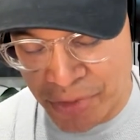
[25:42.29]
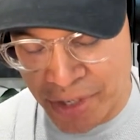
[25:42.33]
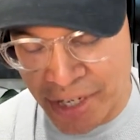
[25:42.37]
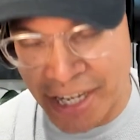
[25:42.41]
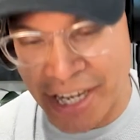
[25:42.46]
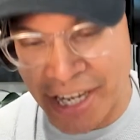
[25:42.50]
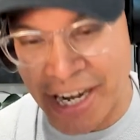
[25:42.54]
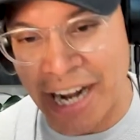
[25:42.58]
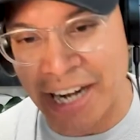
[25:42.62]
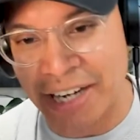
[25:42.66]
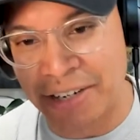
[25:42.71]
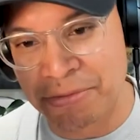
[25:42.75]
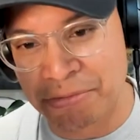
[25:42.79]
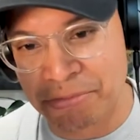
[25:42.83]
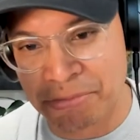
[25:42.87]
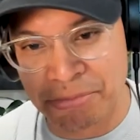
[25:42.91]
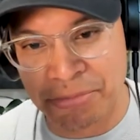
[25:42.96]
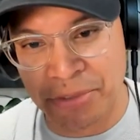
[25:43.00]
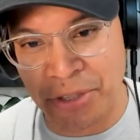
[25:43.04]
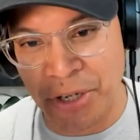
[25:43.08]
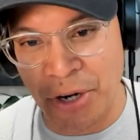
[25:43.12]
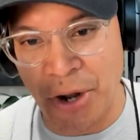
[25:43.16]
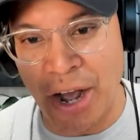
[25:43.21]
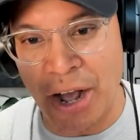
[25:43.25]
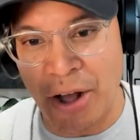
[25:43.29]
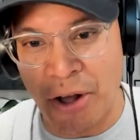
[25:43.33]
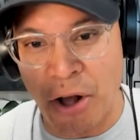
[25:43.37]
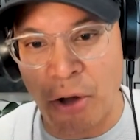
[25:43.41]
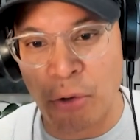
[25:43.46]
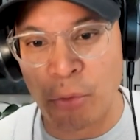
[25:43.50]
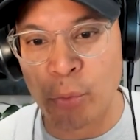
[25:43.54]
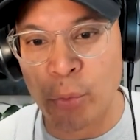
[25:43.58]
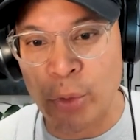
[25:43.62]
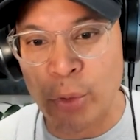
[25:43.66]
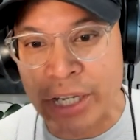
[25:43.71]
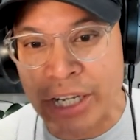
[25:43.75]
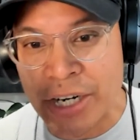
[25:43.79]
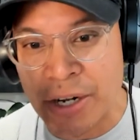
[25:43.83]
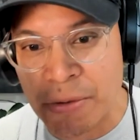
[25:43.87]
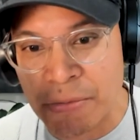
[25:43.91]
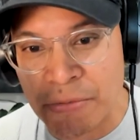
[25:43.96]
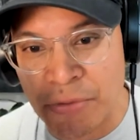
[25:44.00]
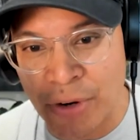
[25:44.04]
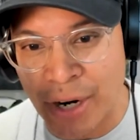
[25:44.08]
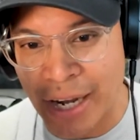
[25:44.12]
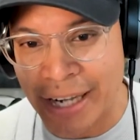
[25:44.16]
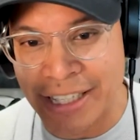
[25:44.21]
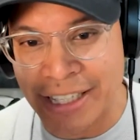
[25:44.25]
And I'll read them
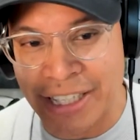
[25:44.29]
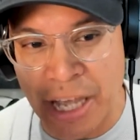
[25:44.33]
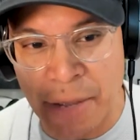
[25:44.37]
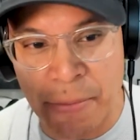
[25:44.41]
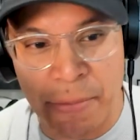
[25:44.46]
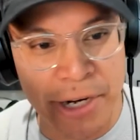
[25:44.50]
for like 10